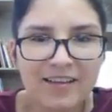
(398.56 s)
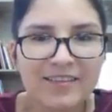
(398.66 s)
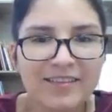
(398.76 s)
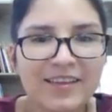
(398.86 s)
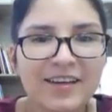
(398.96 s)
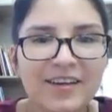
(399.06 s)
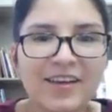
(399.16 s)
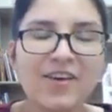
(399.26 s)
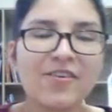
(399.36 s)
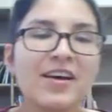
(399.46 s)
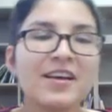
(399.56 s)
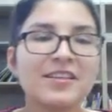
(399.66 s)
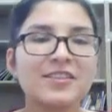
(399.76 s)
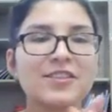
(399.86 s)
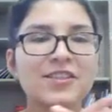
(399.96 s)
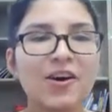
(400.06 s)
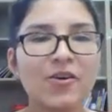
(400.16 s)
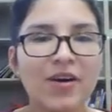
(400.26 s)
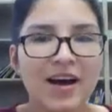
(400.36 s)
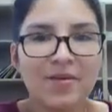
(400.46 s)
There you go. So
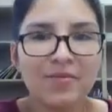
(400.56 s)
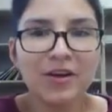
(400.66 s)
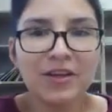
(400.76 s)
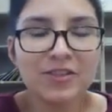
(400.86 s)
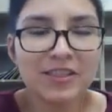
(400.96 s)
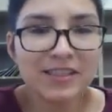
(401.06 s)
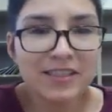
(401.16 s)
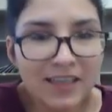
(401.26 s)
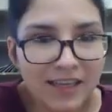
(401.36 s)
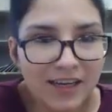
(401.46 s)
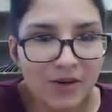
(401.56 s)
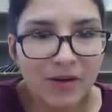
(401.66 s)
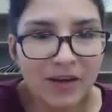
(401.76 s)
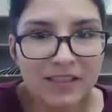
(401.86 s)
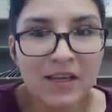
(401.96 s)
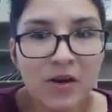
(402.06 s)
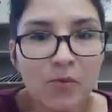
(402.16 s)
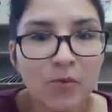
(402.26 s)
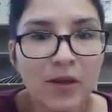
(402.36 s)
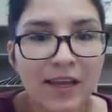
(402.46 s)
what you just did here was
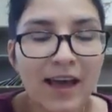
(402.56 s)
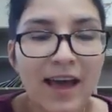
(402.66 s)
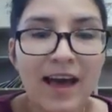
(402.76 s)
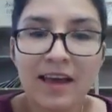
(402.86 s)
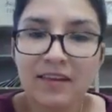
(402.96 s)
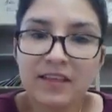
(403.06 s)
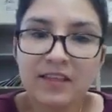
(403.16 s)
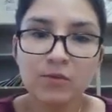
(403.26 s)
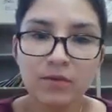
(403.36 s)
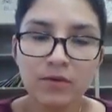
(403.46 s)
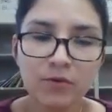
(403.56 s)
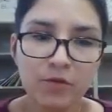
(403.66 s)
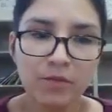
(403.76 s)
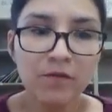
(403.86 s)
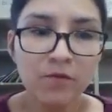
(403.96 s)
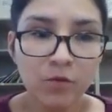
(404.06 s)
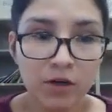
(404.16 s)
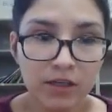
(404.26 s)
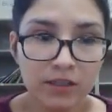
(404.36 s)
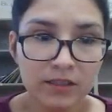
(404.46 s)
we had these group of
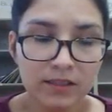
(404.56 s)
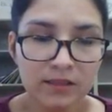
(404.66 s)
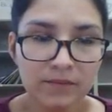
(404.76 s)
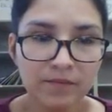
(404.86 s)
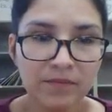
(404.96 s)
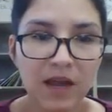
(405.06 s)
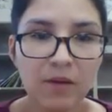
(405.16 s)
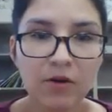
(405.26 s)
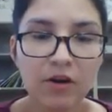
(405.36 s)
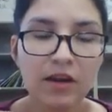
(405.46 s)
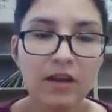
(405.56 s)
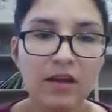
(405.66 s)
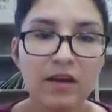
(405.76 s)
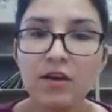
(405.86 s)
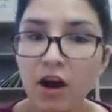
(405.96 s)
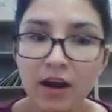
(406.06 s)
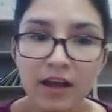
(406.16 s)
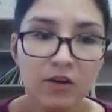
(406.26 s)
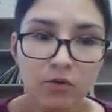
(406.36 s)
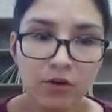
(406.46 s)
words that were not
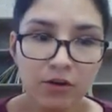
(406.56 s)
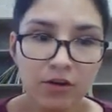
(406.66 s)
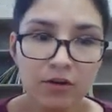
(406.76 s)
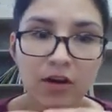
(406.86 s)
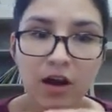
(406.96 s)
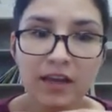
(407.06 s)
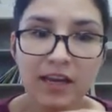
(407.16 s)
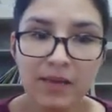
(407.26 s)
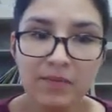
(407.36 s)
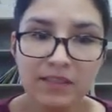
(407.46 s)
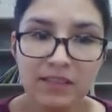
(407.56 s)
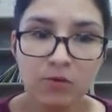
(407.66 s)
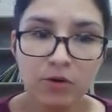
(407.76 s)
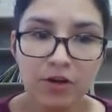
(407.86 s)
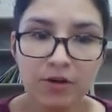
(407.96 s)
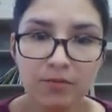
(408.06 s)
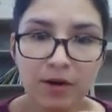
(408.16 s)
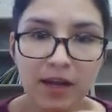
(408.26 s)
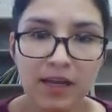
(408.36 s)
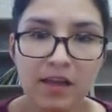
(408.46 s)
in order, not in ABC order,
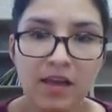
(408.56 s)
right?